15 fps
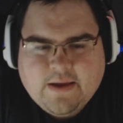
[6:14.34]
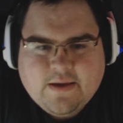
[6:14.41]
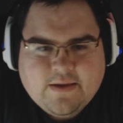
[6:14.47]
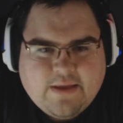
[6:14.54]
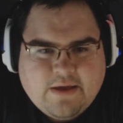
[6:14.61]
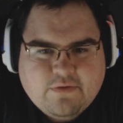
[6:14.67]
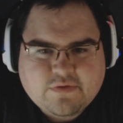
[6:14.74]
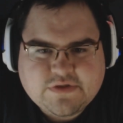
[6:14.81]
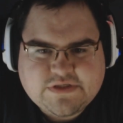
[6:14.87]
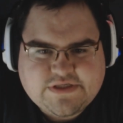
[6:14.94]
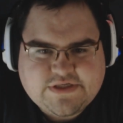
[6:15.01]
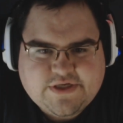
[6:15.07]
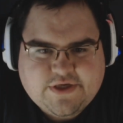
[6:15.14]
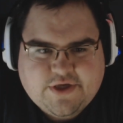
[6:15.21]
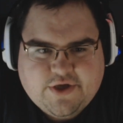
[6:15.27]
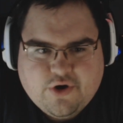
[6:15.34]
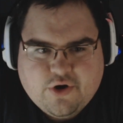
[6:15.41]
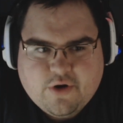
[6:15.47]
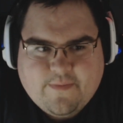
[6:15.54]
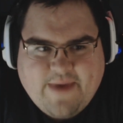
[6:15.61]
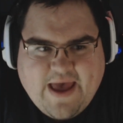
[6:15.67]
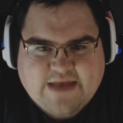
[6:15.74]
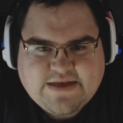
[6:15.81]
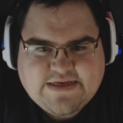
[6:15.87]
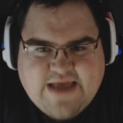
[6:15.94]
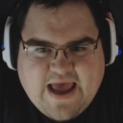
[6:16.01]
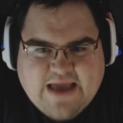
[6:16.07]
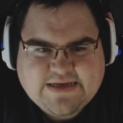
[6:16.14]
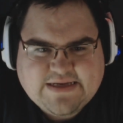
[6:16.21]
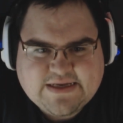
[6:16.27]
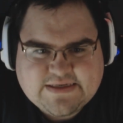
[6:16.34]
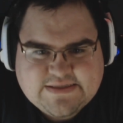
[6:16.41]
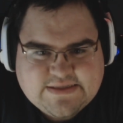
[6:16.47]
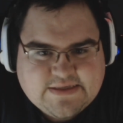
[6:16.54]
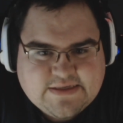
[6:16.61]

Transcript: that was your bad tactics.